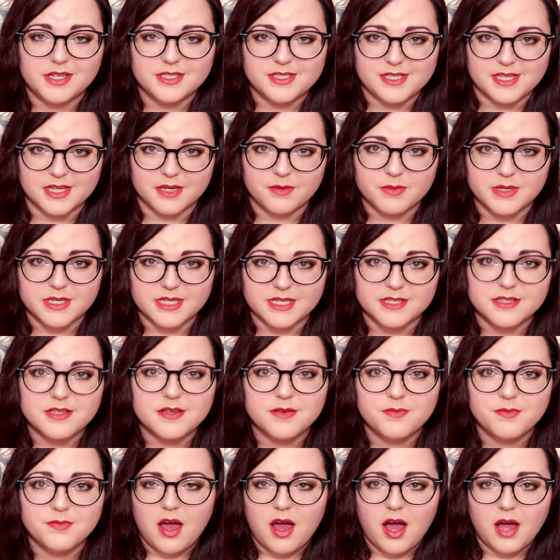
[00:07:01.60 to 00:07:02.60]

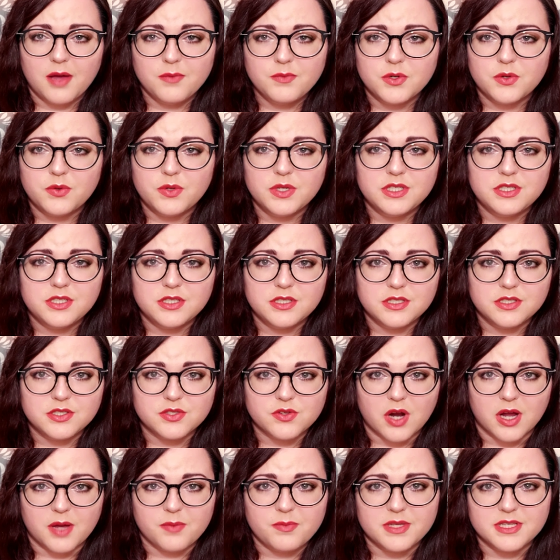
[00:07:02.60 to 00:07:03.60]
astigmatism. I'm going to
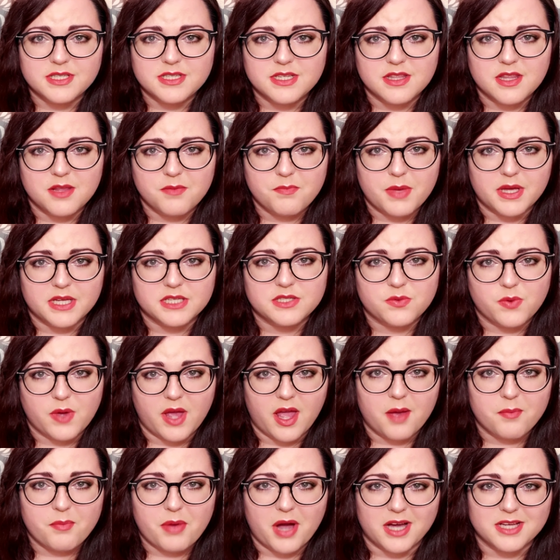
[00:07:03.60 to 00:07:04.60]
describe this in the best
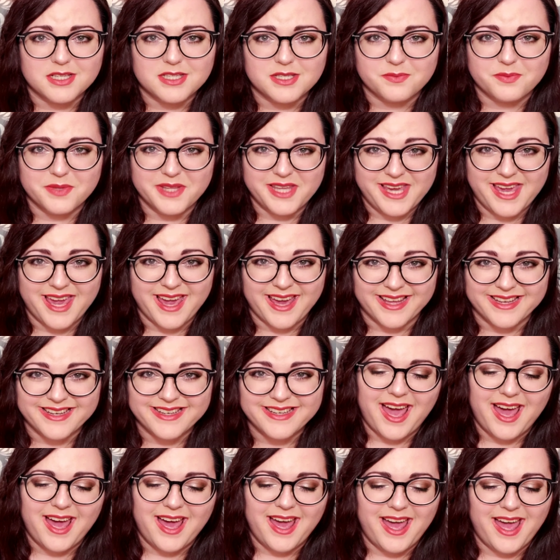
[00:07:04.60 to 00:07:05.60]
way I possibly
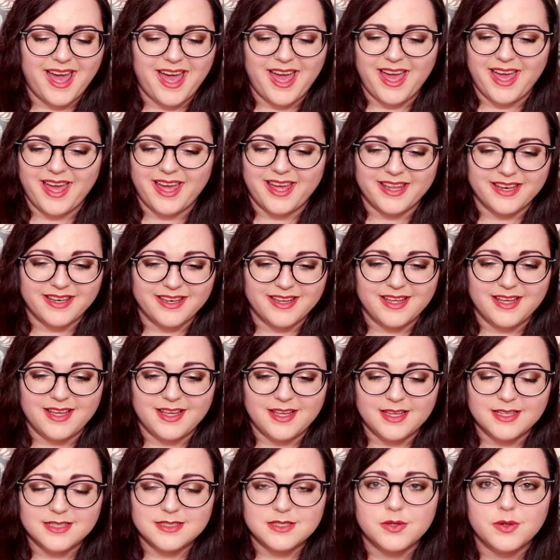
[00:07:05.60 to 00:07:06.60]
can, and
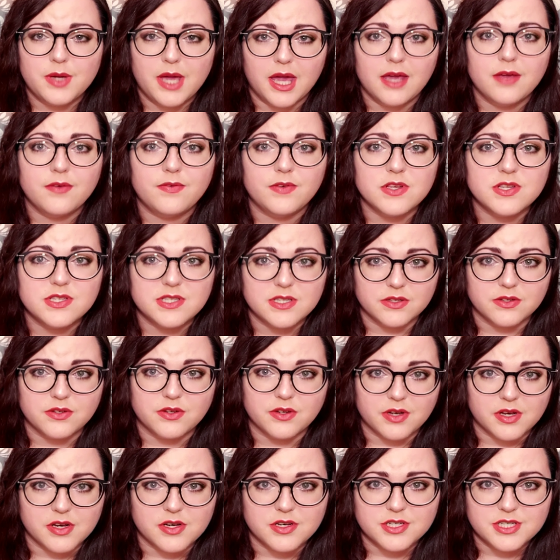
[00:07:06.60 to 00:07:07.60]
it's okay if you still
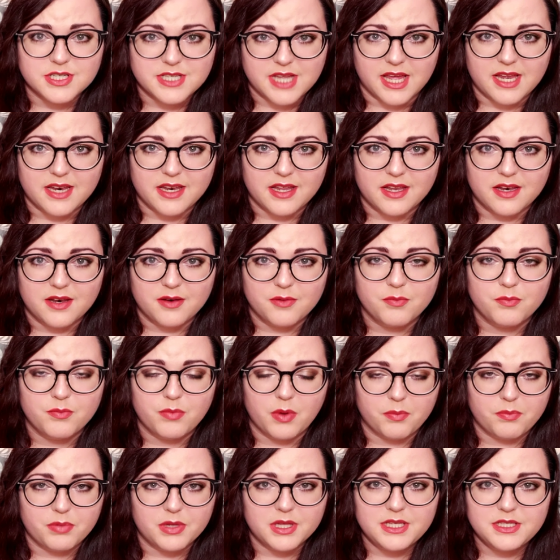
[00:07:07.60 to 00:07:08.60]
don't understand it,
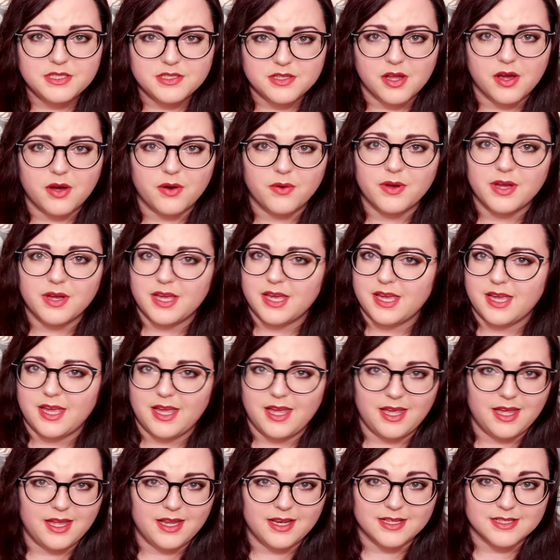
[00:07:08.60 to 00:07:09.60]
but please know
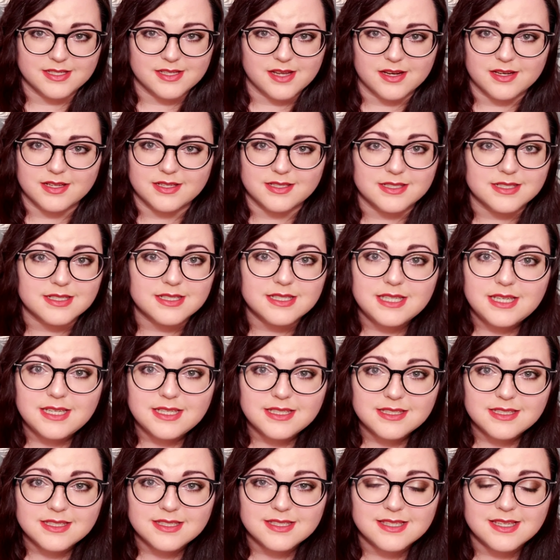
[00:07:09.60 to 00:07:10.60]
it is not a
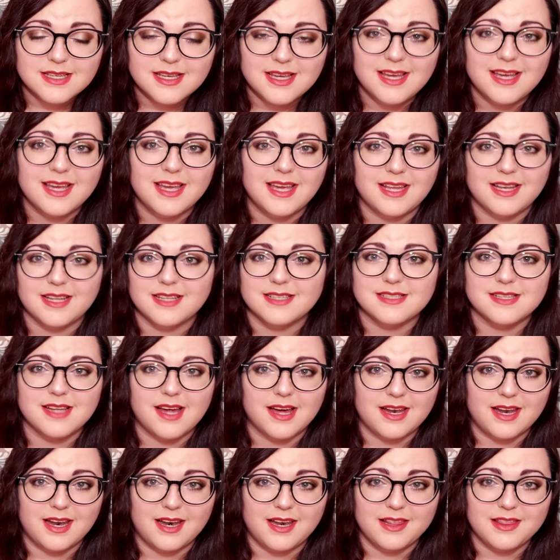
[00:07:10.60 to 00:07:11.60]
disease. It is
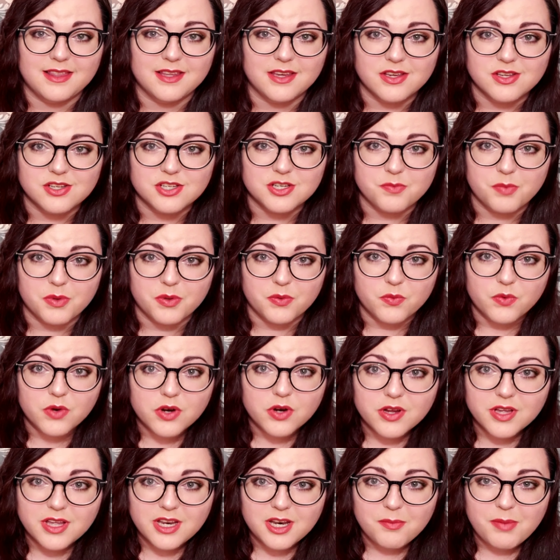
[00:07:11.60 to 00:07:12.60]
not anything you should be
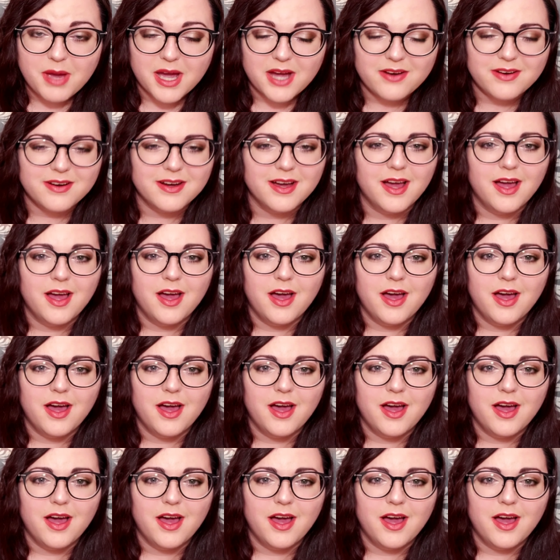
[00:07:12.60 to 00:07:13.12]
worried about.